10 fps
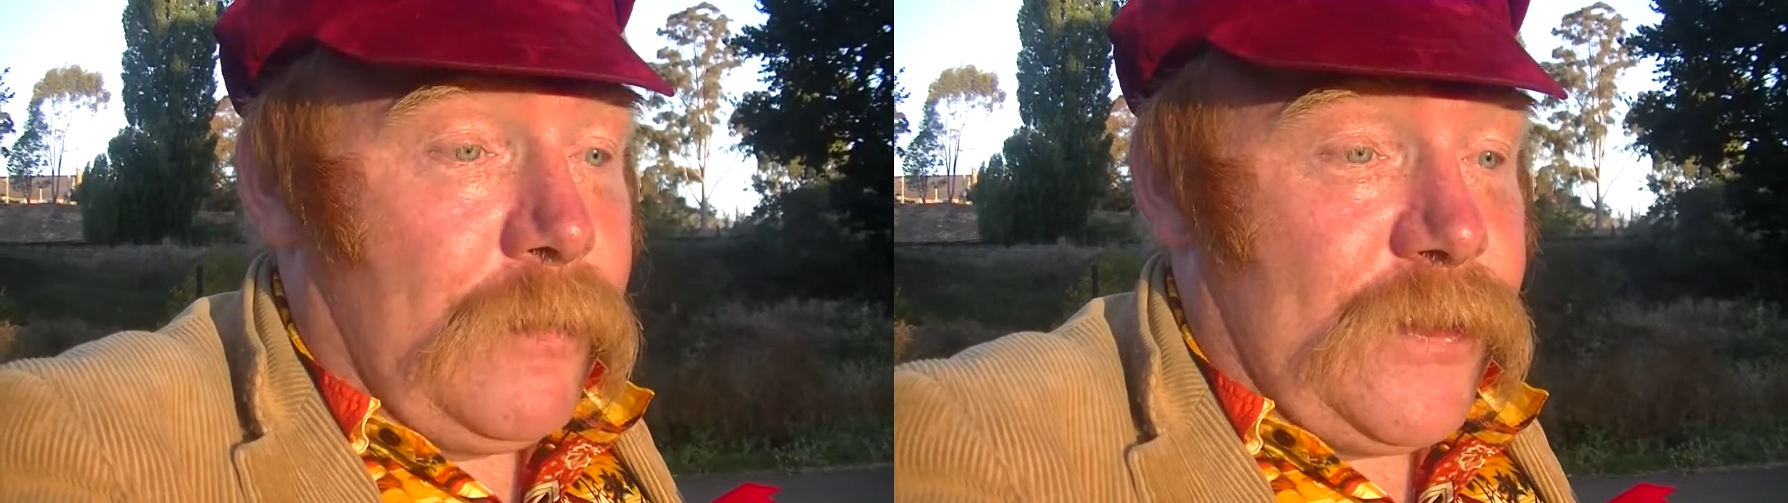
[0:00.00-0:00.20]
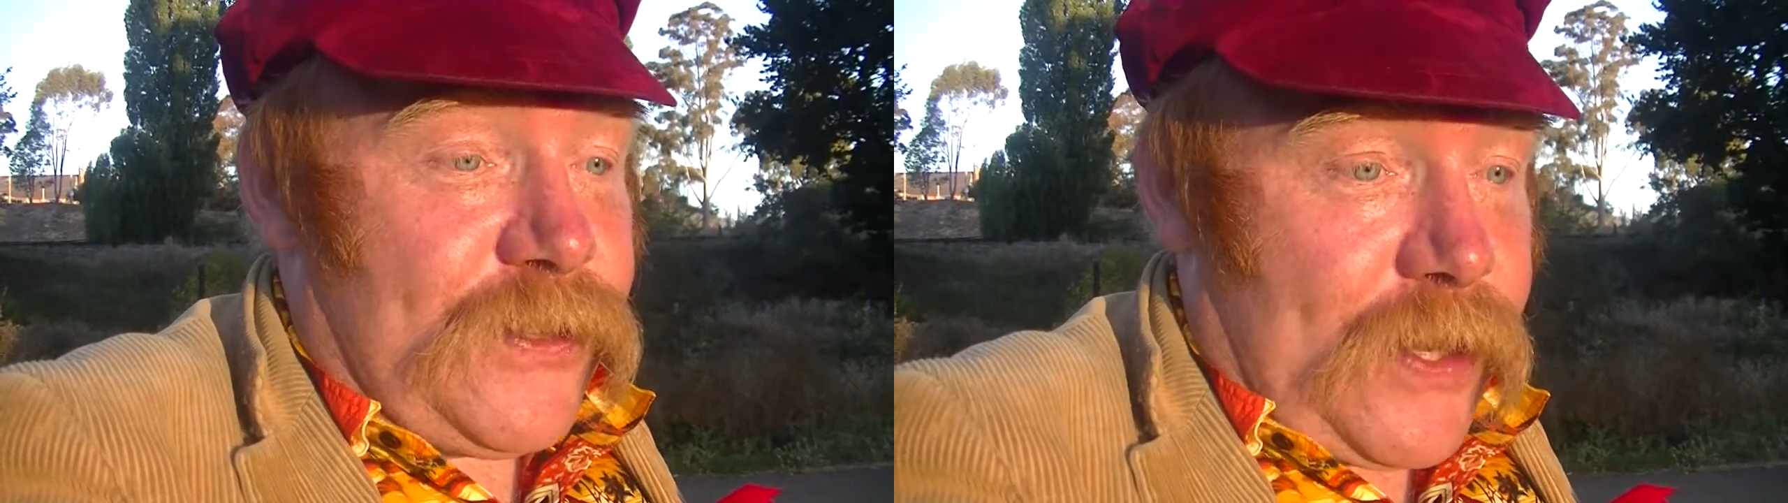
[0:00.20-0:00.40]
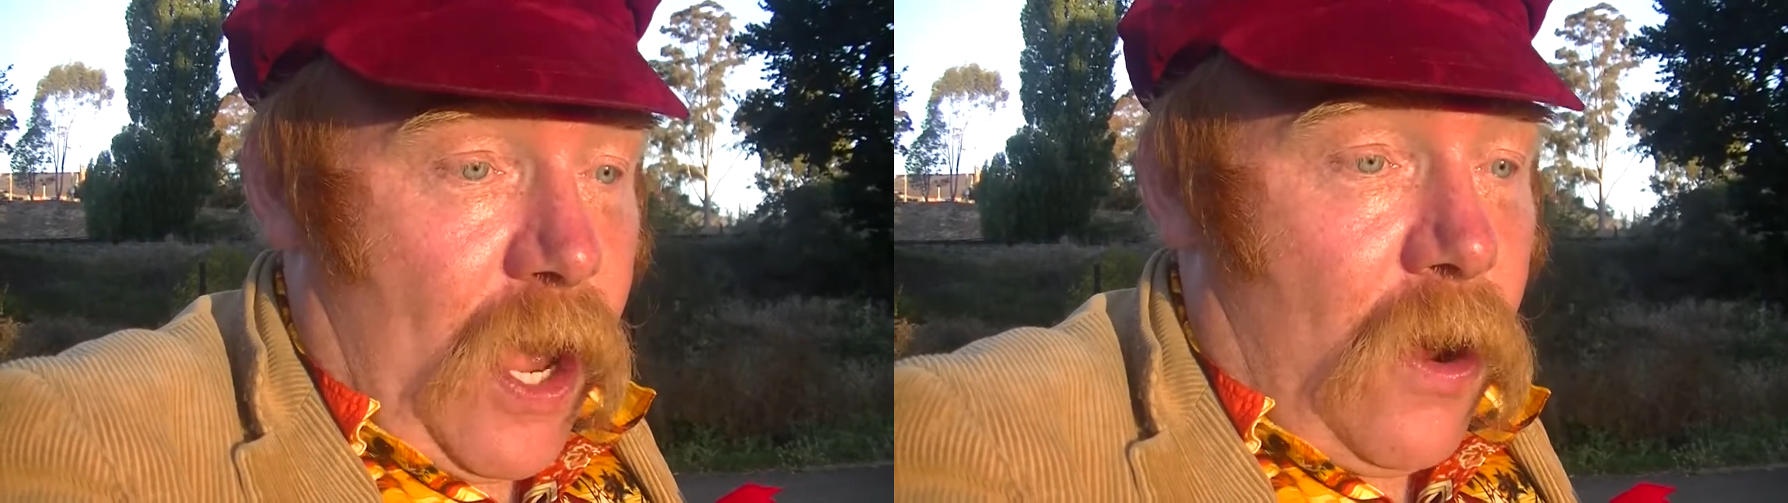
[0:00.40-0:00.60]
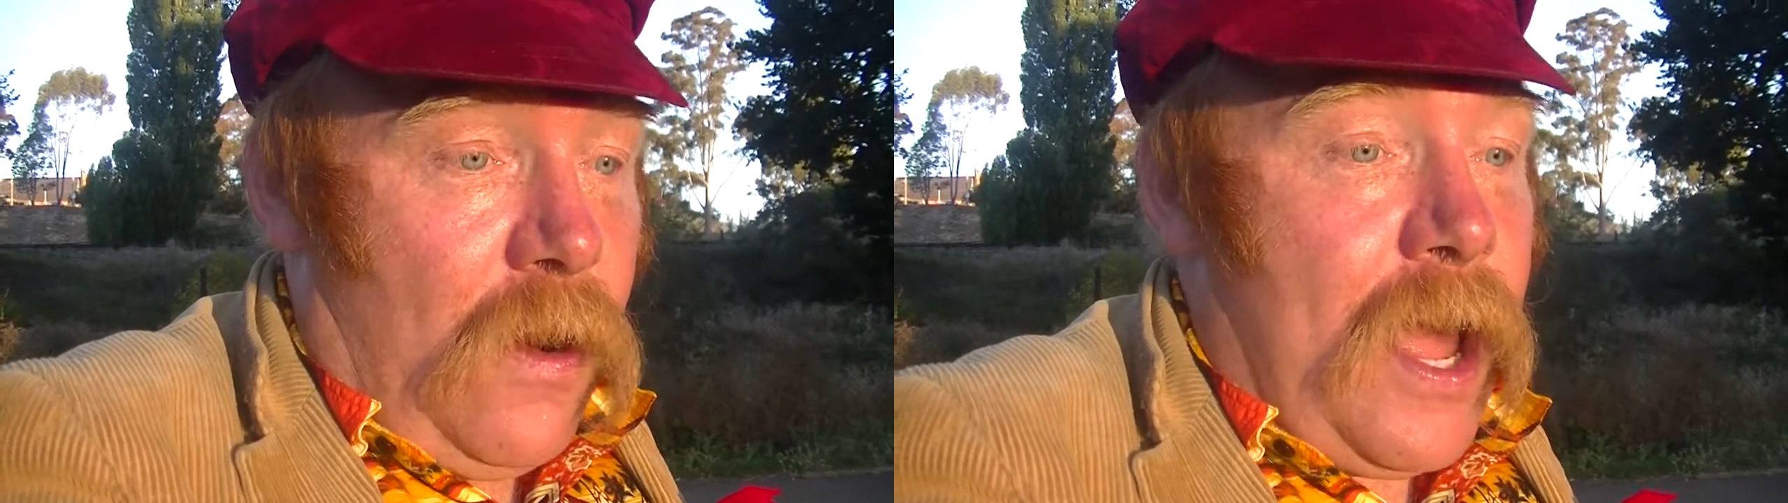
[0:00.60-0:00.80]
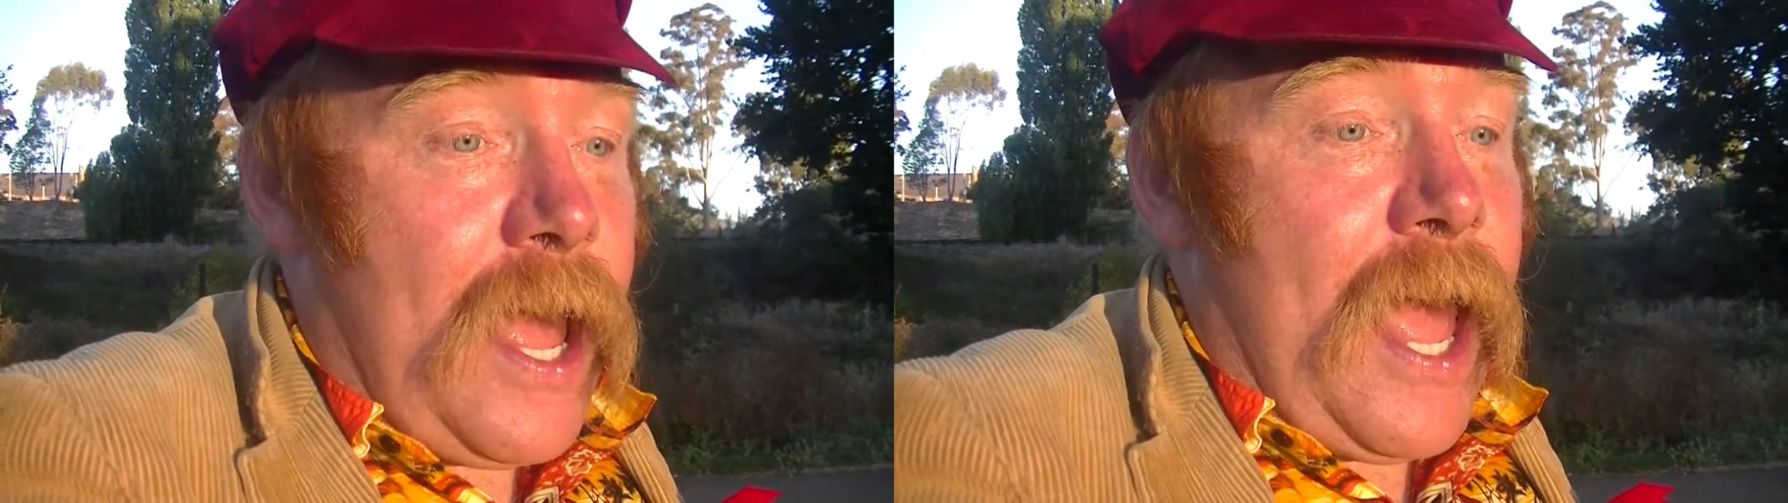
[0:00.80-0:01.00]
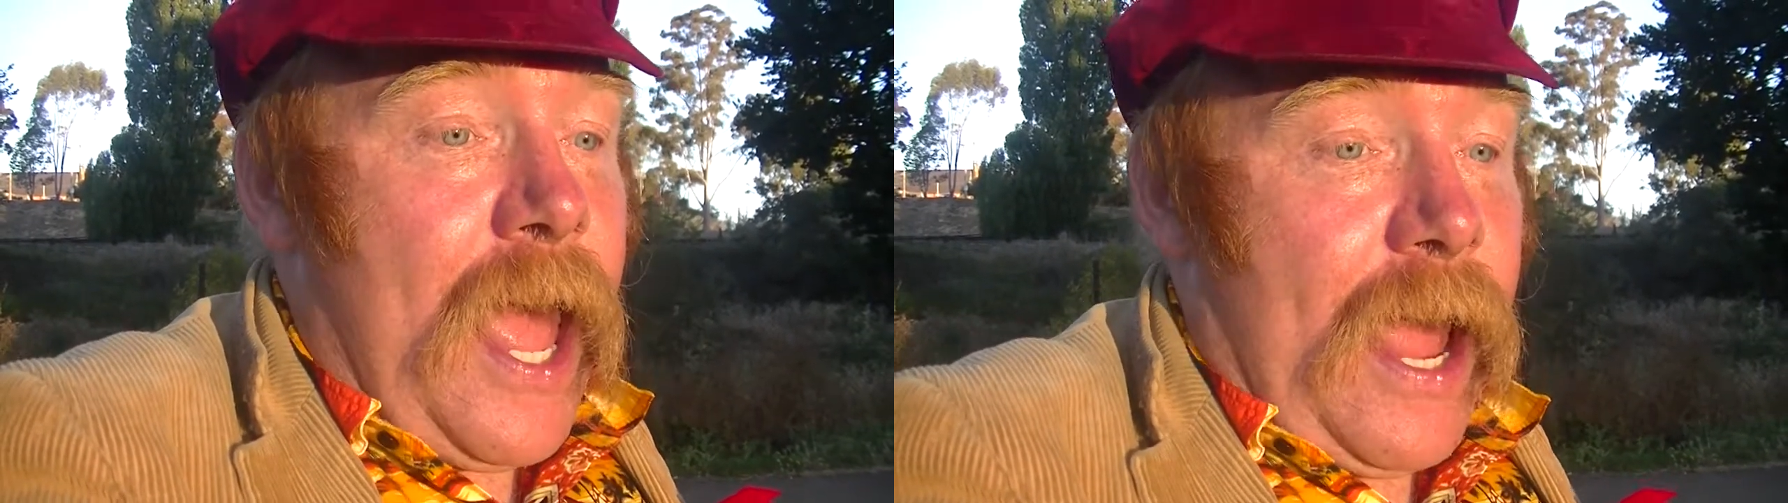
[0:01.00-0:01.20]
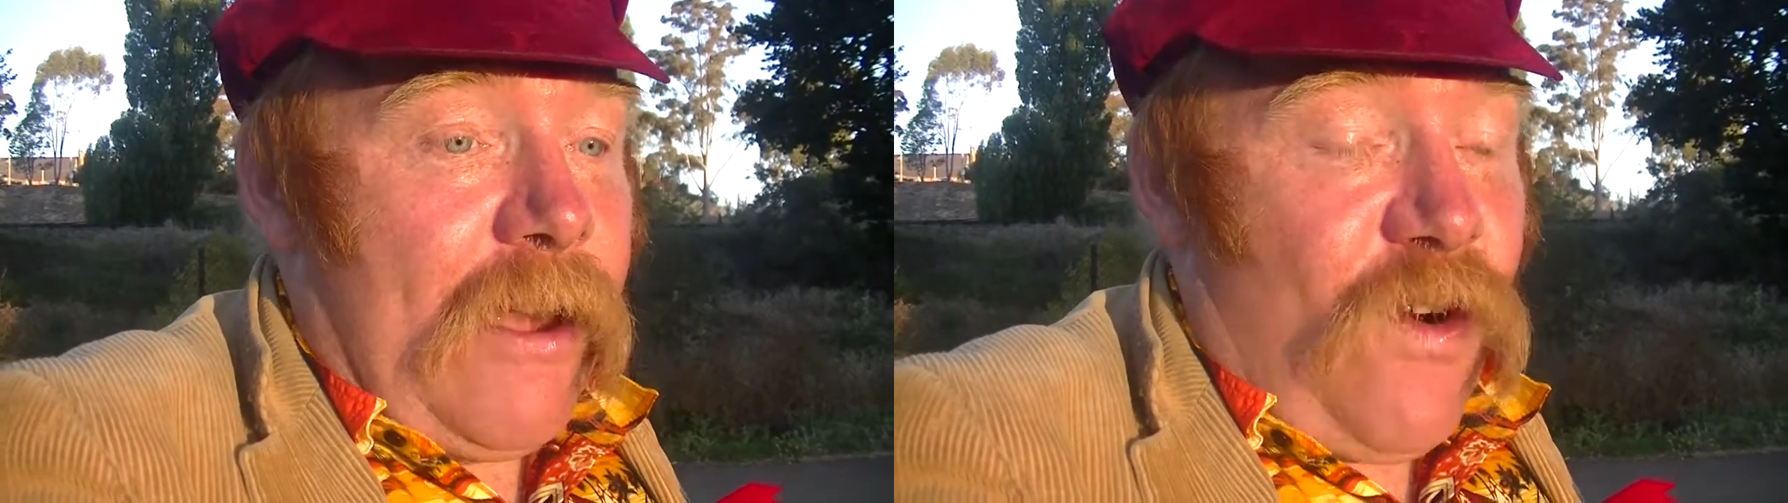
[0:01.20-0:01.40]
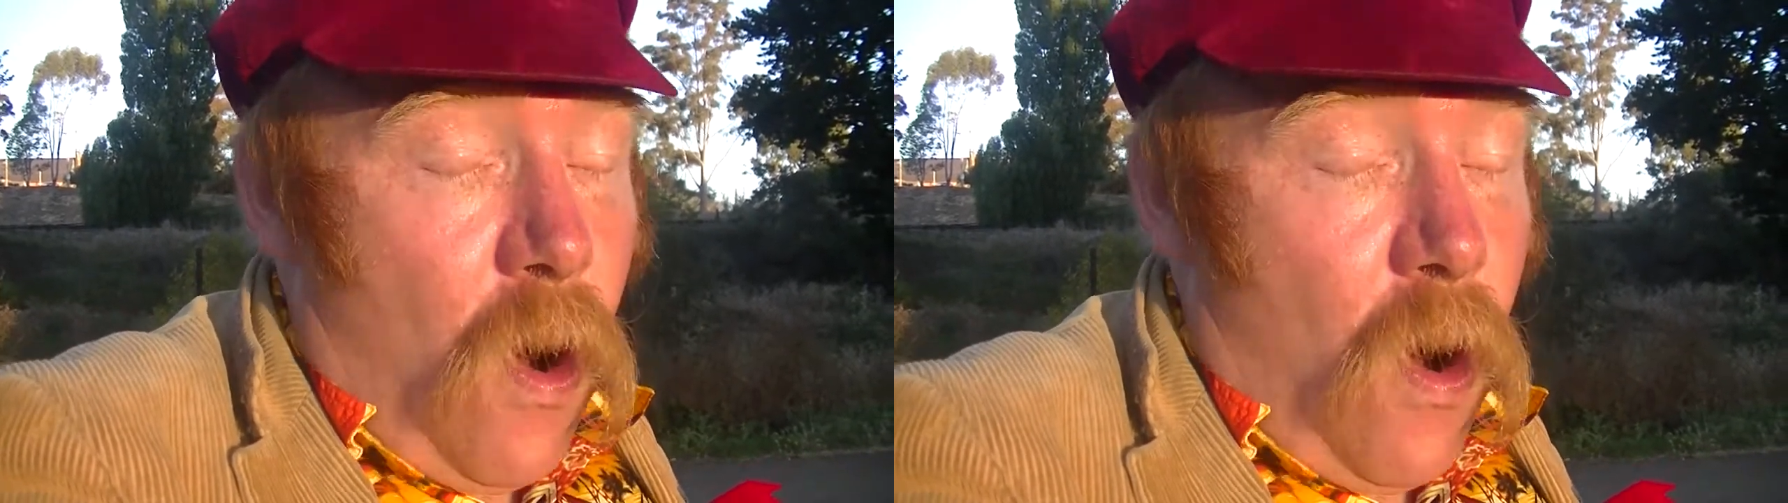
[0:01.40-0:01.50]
So, if